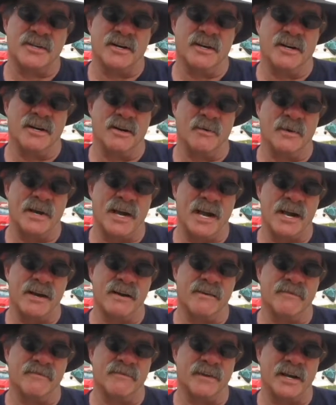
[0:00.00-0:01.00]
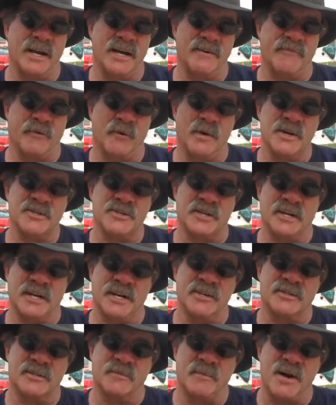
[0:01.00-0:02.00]
Uh, we have a forensic
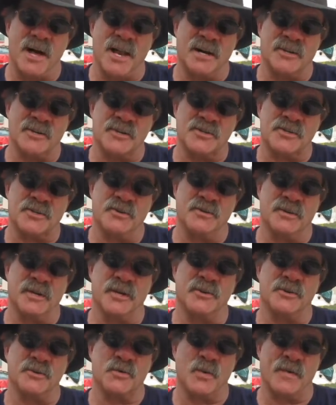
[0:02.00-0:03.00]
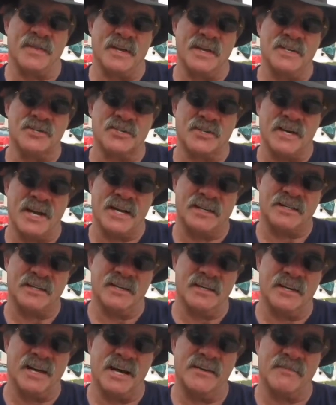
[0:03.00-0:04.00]
entomologist who deals with insect
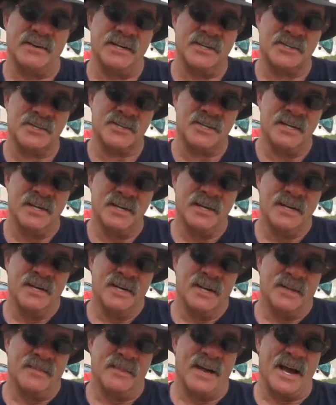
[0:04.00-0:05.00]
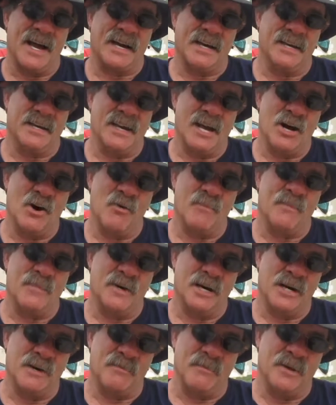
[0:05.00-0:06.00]
evidence that can help
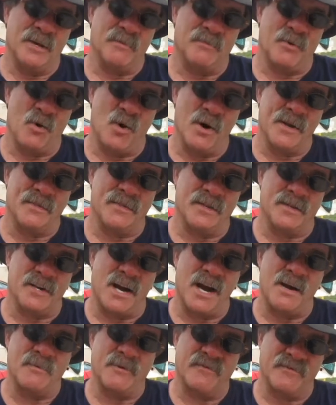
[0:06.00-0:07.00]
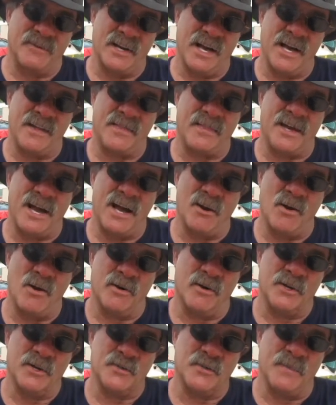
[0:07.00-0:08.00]
uh, pinpoint the time of death, how
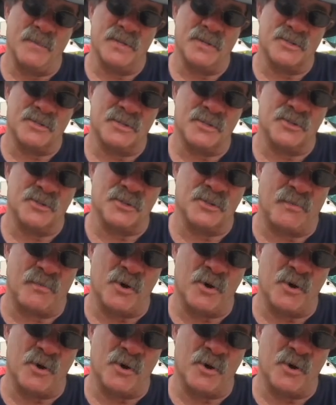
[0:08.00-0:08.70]
long it's been since the